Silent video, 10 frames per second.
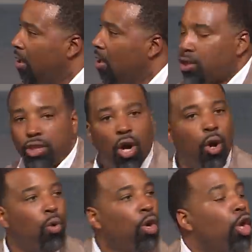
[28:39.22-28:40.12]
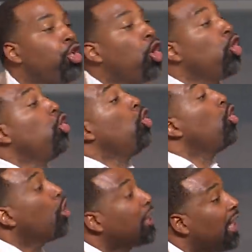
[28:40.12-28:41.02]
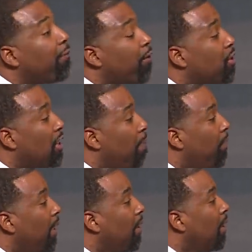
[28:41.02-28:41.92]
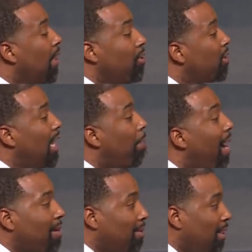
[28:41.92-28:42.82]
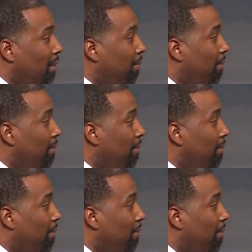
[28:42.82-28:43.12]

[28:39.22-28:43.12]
So you're looking for something, it's just not positive.